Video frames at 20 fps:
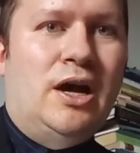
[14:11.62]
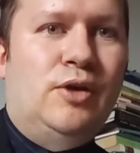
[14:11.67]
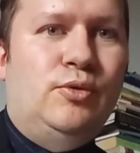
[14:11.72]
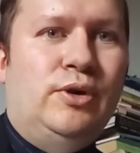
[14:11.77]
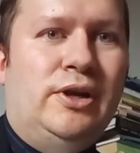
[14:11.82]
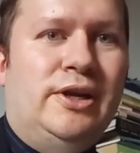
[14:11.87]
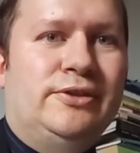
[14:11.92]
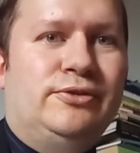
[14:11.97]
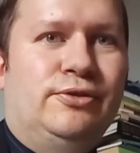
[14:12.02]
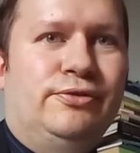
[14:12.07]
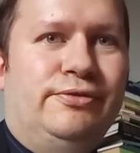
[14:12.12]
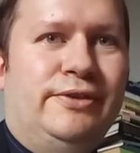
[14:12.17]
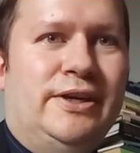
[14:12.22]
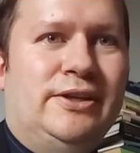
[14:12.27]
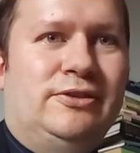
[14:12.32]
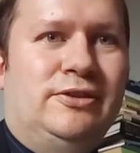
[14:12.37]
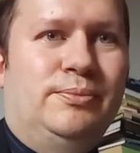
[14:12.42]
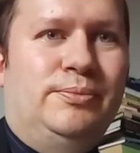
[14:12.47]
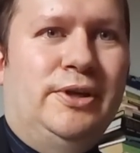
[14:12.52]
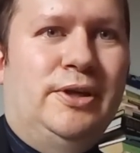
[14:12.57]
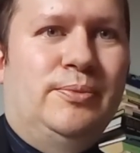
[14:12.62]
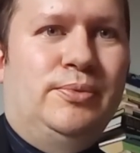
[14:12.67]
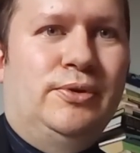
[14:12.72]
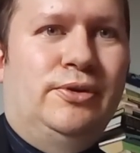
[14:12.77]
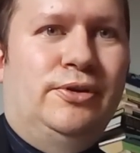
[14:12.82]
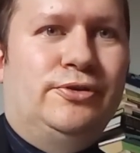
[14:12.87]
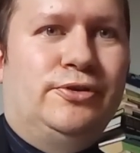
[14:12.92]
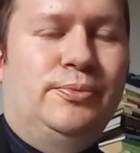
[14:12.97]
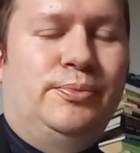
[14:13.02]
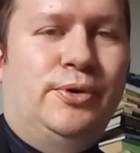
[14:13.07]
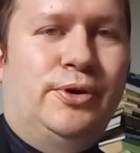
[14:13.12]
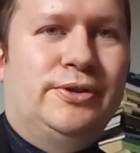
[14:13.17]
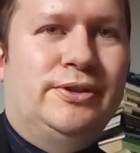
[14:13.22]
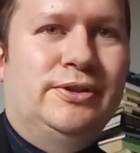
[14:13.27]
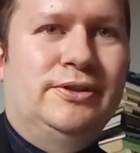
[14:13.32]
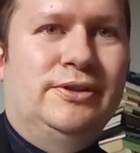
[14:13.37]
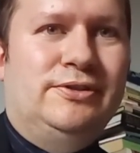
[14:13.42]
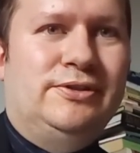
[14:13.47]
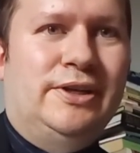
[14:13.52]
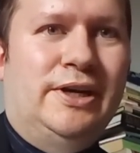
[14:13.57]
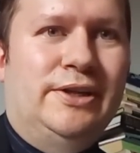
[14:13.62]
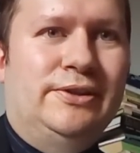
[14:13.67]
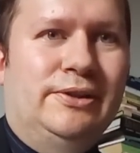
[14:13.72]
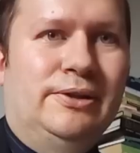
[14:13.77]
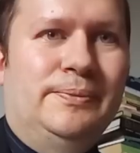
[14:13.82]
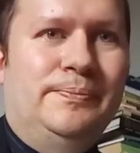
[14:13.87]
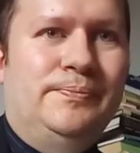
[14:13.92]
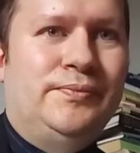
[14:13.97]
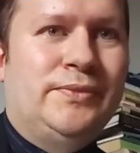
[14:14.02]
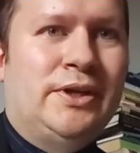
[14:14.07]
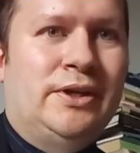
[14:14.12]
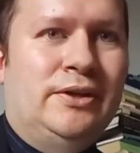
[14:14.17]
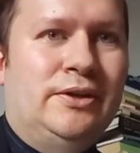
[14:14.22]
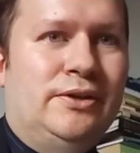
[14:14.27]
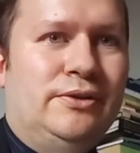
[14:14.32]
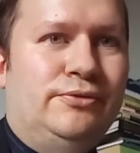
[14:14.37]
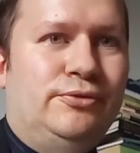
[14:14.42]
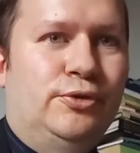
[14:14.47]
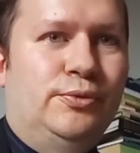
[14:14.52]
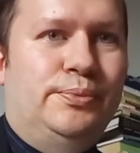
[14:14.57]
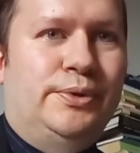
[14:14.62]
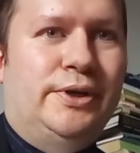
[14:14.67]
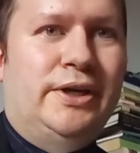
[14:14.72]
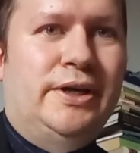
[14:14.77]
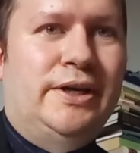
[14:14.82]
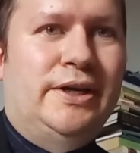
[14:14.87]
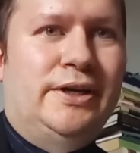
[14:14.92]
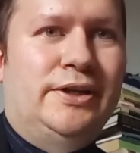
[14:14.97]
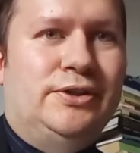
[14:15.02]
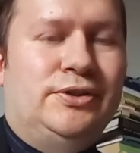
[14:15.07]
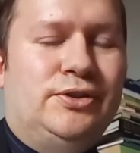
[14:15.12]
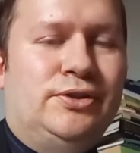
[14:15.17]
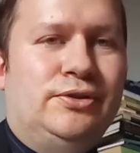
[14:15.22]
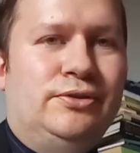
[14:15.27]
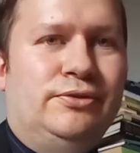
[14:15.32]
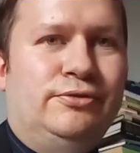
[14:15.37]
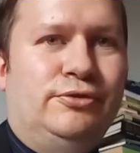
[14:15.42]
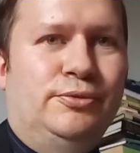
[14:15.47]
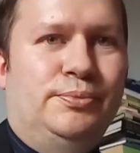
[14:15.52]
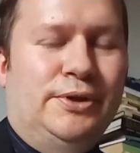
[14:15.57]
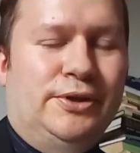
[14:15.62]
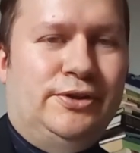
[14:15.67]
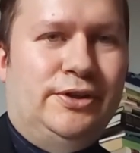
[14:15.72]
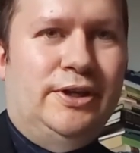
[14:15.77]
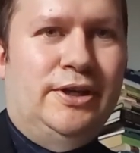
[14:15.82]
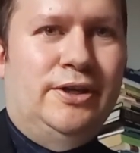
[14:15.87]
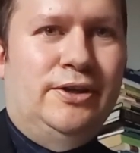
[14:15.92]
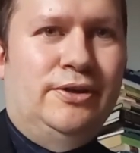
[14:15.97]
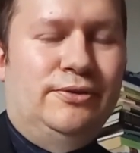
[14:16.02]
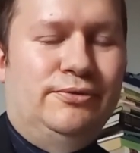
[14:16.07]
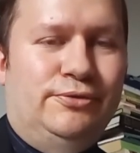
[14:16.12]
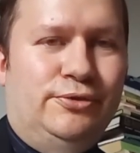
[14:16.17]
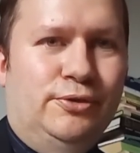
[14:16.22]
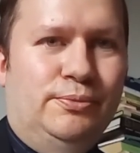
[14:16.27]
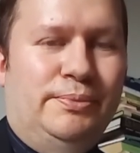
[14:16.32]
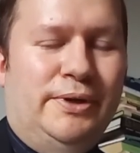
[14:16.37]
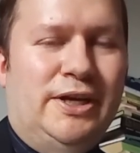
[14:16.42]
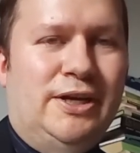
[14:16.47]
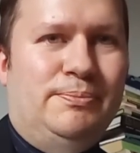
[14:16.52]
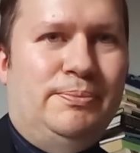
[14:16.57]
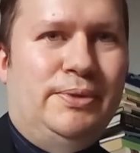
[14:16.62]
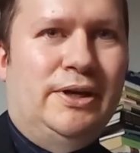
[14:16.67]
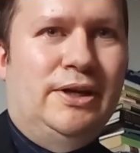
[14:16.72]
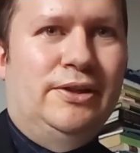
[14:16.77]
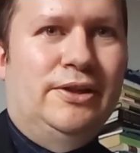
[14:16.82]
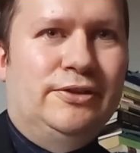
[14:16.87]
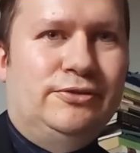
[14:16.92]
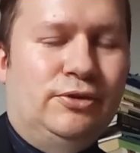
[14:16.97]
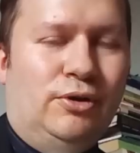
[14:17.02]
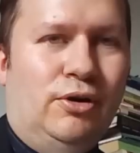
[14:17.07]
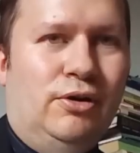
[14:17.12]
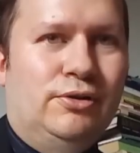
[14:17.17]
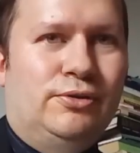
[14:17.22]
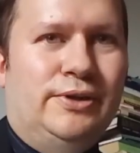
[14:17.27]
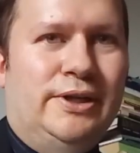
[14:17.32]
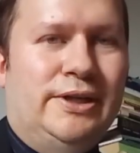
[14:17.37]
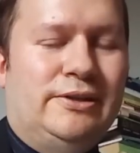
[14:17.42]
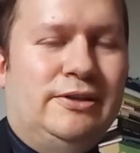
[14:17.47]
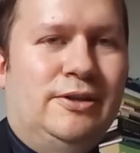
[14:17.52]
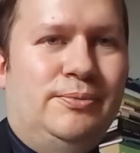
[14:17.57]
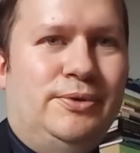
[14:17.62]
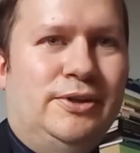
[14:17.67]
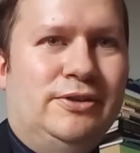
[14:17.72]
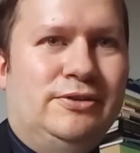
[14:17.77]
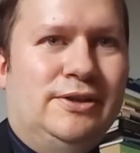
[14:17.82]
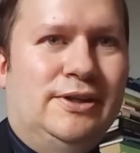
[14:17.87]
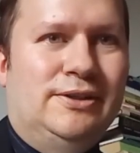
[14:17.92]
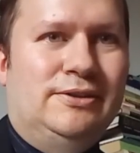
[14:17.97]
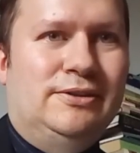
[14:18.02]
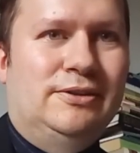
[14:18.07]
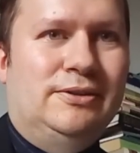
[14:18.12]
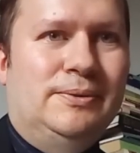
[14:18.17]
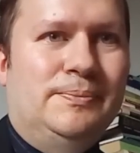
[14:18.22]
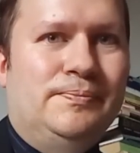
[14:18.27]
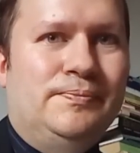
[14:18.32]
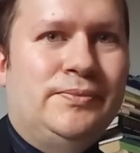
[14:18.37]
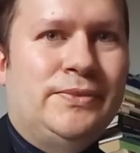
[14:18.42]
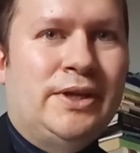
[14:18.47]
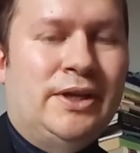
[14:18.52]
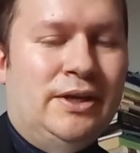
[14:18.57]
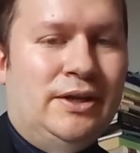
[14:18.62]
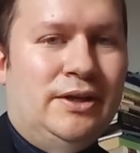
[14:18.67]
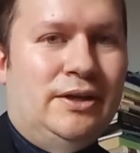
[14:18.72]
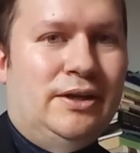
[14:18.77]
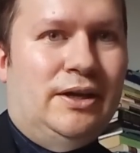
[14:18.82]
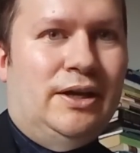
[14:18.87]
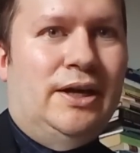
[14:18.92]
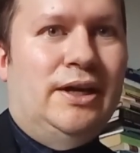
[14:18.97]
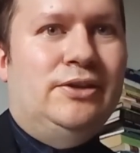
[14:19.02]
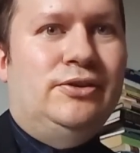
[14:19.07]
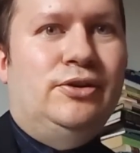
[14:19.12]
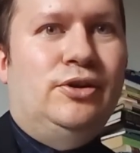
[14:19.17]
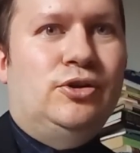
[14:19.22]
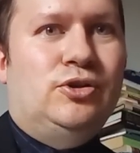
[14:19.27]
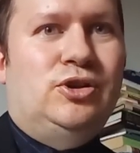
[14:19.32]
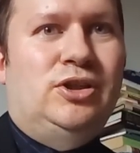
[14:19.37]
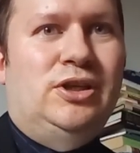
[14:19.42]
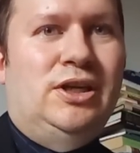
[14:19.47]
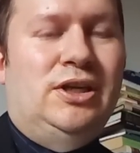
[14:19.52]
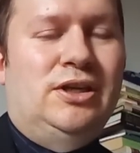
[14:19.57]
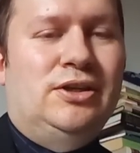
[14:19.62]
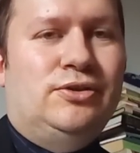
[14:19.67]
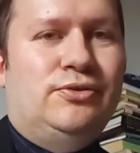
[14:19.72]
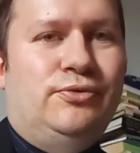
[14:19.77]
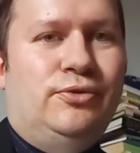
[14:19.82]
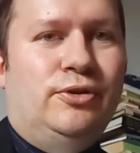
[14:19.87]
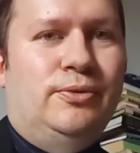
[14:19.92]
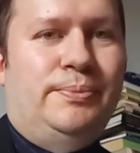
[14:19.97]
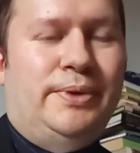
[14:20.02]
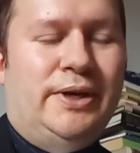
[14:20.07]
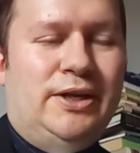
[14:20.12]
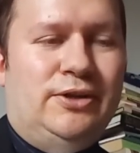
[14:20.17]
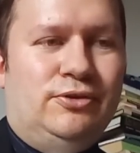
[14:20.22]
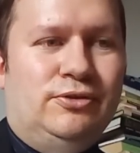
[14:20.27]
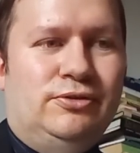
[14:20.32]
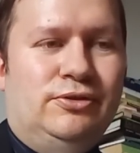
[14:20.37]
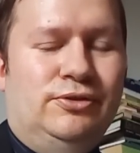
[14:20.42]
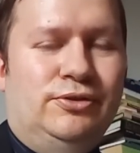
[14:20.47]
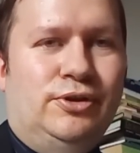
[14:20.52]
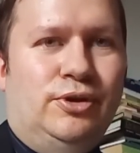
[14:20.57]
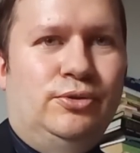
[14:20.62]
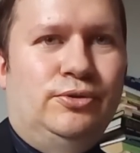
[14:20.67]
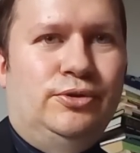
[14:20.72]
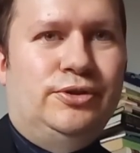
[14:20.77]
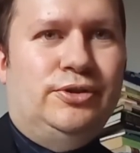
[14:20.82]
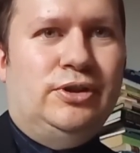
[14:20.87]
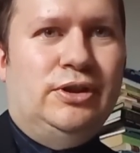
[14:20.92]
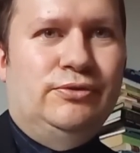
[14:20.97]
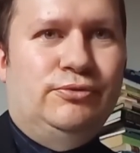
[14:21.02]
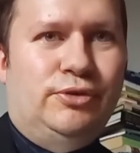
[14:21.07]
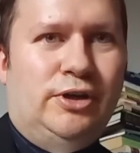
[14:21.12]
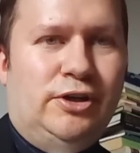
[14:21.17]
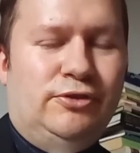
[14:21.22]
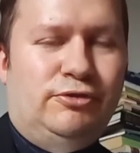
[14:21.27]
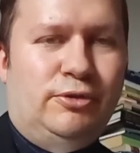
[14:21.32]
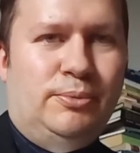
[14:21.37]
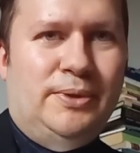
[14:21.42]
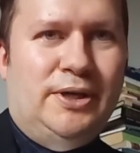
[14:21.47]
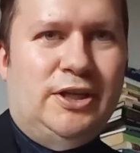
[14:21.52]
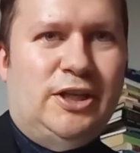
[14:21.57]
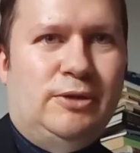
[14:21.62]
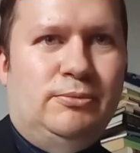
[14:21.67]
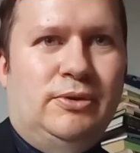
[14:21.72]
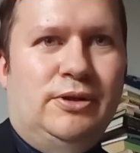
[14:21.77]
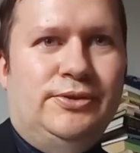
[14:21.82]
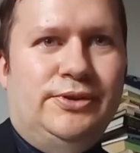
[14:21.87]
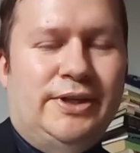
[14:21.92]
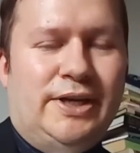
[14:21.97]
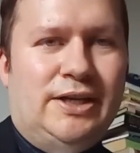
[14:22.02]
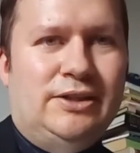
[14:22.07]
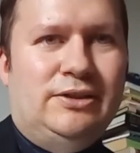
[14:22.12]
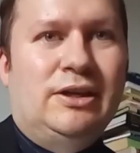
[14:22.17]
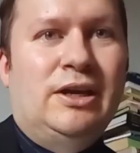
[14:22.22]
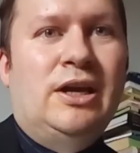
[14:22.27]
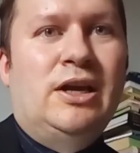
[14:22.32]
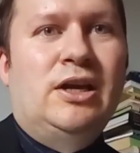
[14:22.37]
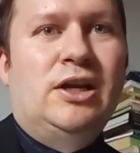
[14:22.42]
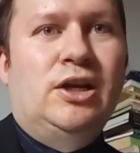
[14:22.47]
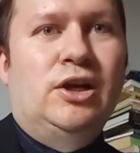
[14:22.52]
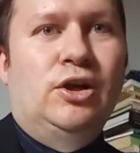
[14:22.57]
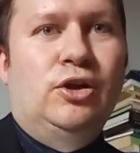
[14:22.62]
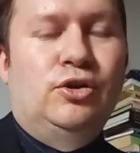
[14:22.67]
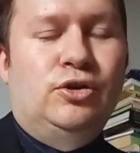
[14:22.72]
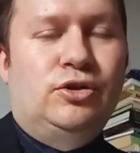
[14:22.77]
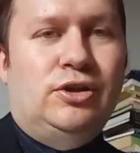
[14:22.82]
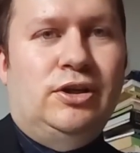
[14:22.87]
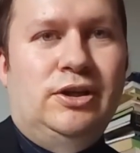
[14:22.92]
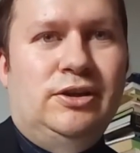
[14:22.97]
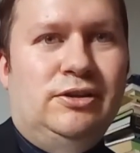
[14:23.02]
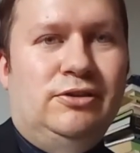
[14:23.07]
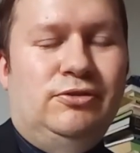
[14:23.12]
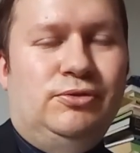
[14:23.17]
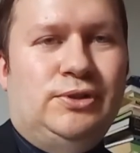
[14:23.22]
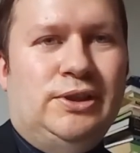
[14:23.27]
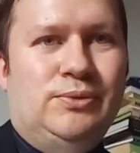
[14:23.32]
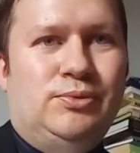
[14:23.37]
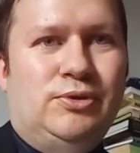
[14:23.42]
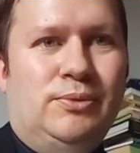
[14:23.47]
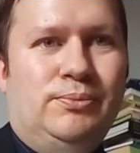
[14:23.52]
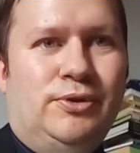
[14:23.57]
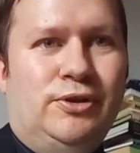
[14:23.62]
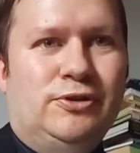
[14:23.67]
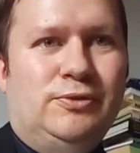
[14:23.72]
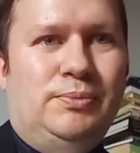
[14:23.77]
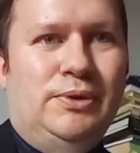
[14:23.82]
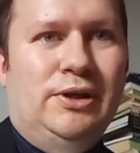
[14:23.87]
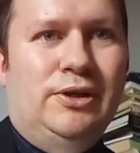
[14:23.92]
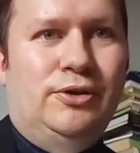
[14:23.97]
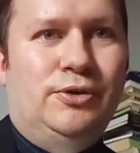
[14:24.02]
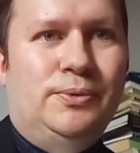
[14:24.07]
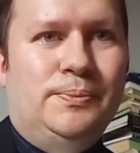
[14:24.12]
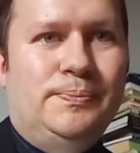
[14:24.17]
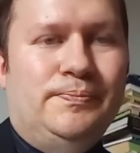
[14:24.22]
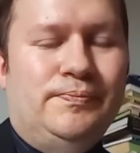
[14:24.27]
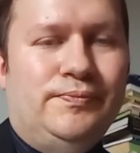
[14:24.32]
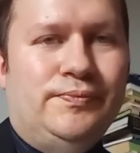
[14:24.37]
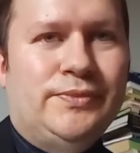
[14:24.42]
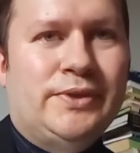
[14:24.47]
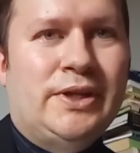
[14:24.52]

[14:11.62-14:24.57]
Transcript: I would like to thank the people who are supporting this channel. Through prayers, through Patreon, through PayPal, that's all greatly appreciated. And there are tiers for patrons and donors, and for information about that, look in the description box below.